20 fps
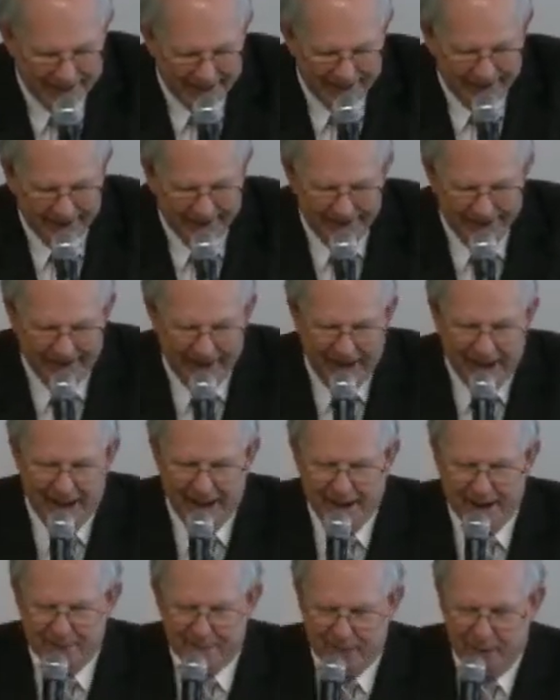And
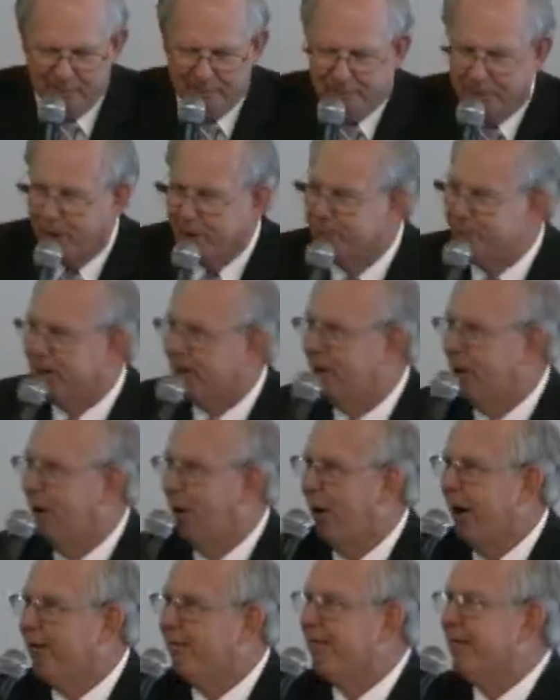I am perfectly
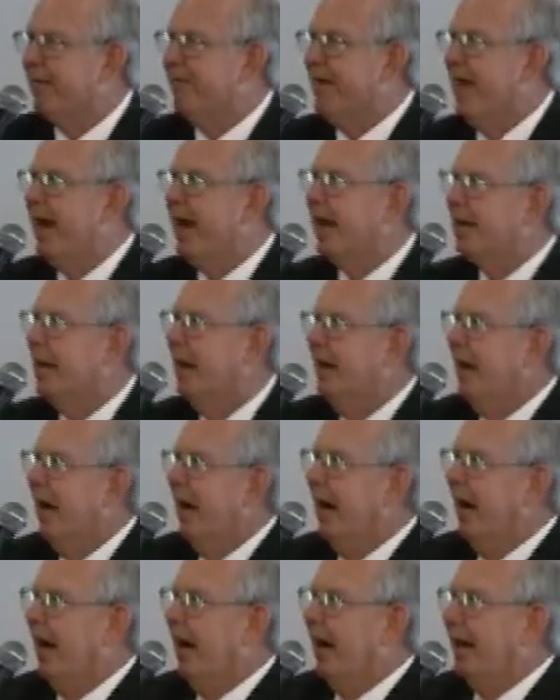all right. For a fact,
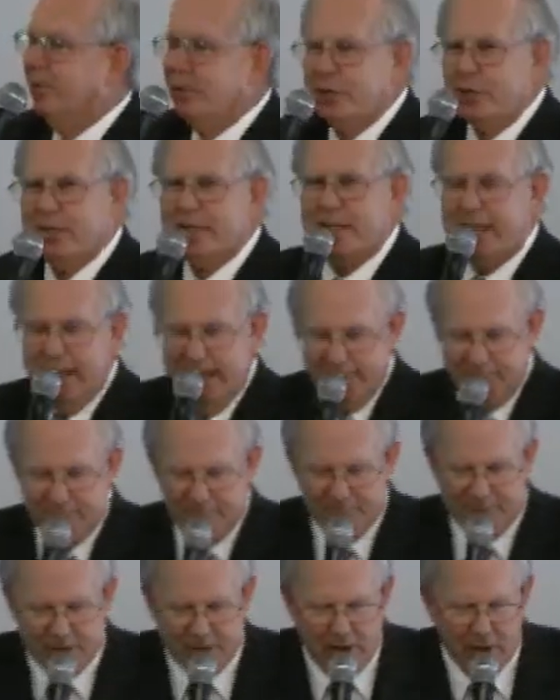uh, I just came
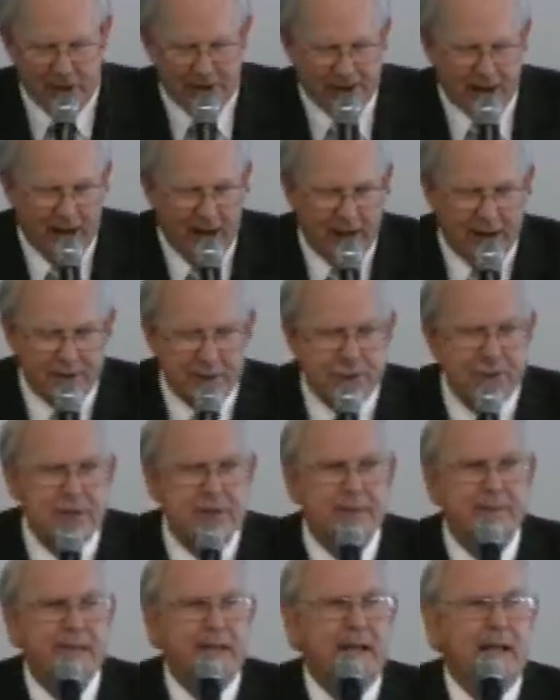from the
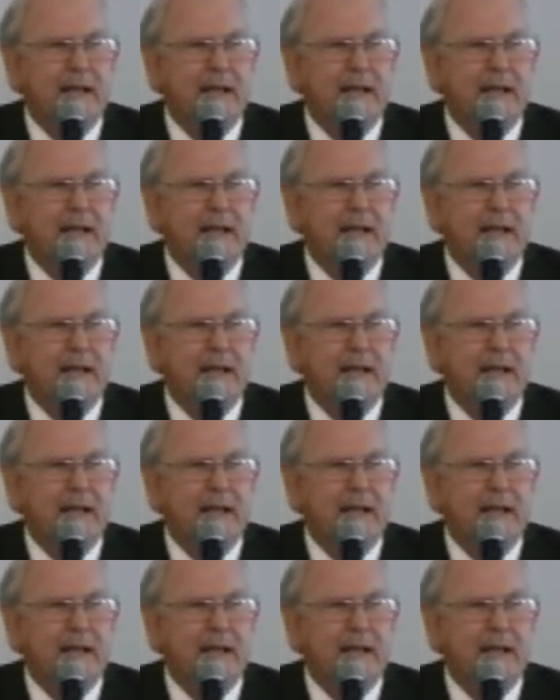cardiologist.